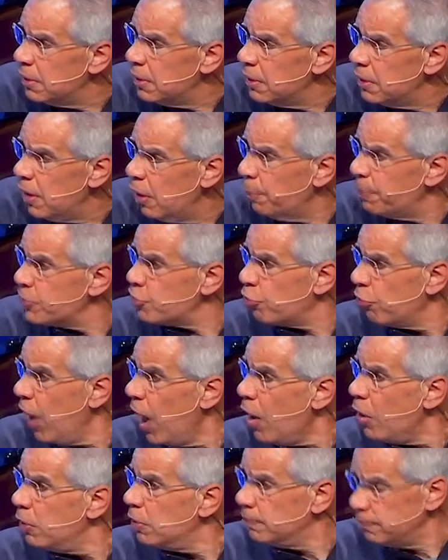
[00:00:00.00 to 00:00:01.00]
help us
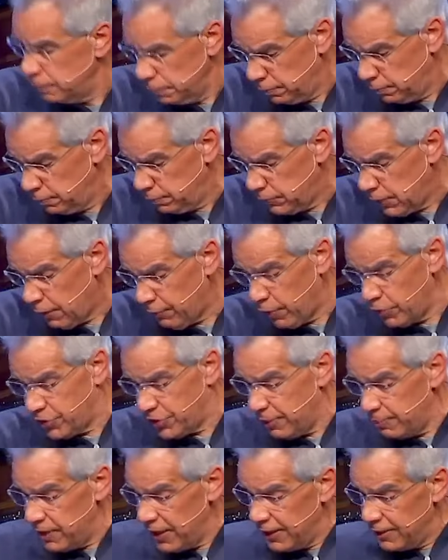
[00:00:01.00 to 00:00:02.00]
grow. I wrote
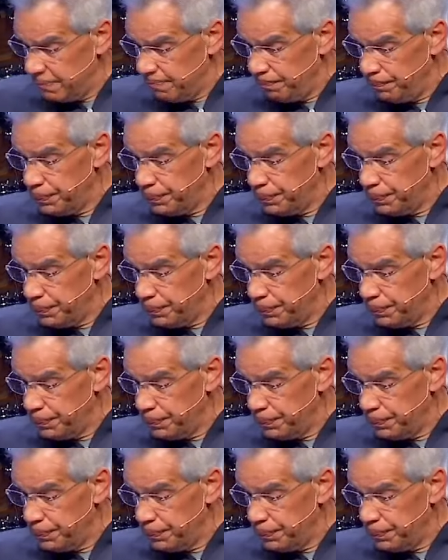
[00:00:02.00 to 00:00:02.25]
some down.